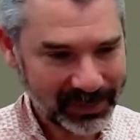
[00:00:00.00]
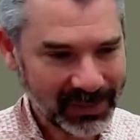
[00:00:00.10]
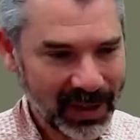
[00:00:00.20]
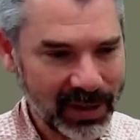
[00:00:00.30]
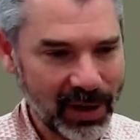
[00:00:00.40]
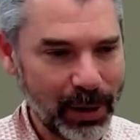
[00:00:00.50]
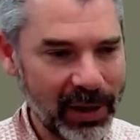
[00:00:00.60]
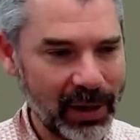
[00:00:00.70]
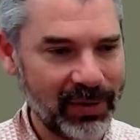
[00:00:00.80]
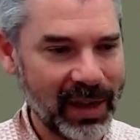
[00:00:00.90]
So thank
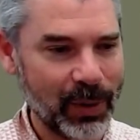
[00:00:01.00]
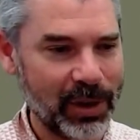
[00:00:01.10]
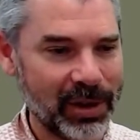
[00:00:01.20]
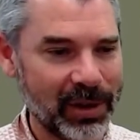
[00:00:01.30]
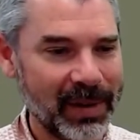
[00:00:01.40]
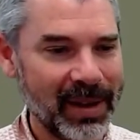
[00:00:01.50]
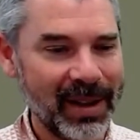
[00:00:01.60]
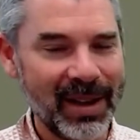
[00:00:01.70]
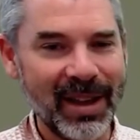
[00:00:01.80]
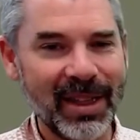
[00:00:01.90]
you for that question.
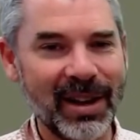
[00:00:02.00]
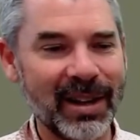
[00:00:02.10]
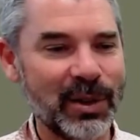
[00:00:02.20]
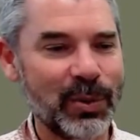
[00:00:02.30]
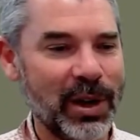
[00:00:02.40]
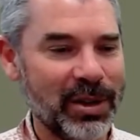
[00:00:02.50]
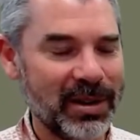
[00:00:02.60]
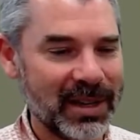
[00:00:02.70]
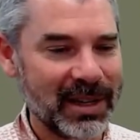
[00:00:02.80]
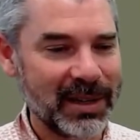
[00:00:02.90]
The next question
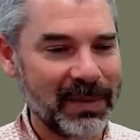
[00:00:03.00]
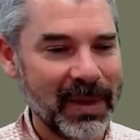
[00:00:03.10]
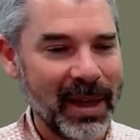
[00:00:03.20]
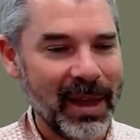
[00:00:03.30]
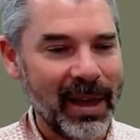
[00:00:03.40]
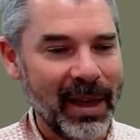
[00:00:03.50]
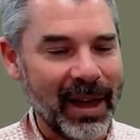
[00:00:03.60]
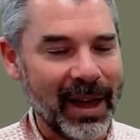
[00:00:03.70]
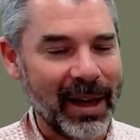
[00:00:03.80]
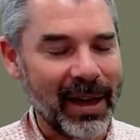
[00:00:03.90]
says,
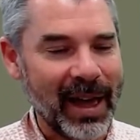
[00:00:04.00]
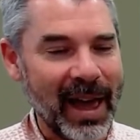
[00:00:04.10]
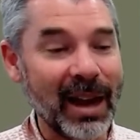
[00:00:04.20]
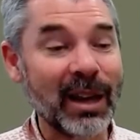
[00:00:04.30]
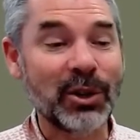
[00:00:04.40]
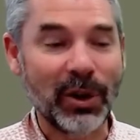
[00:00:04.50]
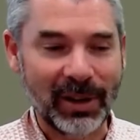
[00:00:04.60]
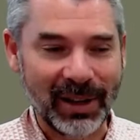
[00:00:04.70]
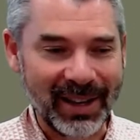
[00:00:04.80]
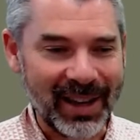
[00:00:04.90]

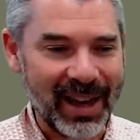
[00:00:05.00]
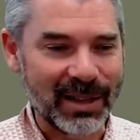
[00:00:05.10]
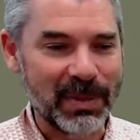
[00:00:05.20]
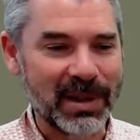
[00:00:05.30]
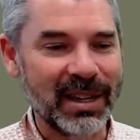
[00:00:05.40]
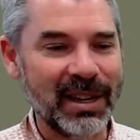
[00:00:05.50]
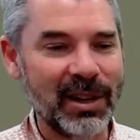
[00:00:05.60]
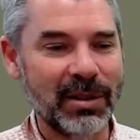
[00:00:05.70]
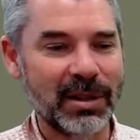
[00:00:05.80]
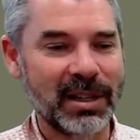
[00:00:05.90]
anecdotally, as
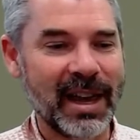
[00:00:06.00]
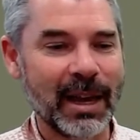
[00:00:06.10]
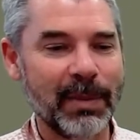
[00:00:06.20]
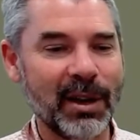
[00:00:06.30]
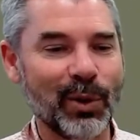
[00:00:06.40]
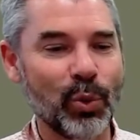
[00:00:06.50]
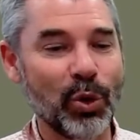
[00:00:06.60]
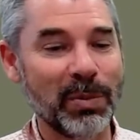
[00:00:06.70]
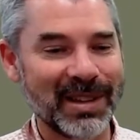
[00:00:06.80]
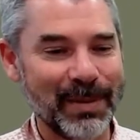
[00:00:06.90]
mosquitoes attack me on warm
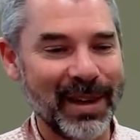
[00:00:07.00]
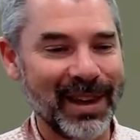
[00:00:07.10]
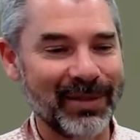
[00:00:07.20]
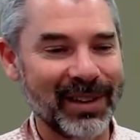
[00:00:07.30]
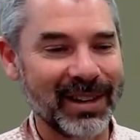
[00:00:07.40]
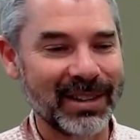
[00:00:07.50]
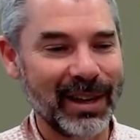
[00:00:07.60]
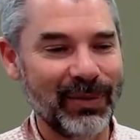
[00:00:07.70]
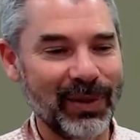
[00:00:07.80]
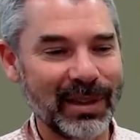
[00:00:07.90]
summer evenings, it
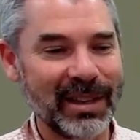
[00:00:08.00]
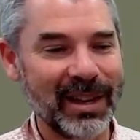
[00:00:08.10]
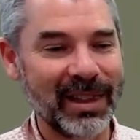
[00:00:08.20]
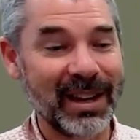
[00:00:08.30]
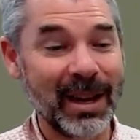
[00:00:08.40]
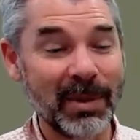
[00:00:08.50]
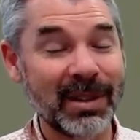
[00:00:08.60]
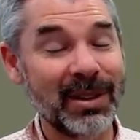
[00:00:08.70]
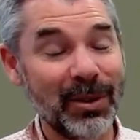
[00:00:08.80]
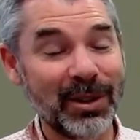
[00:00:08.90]
feels like their numbers
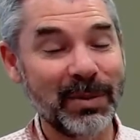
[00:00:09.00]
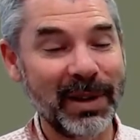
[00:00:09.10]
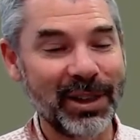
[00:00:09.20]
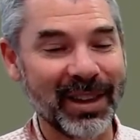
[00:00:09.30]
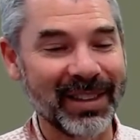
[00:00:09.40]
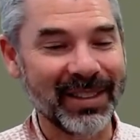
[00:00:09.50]
are not diminishing.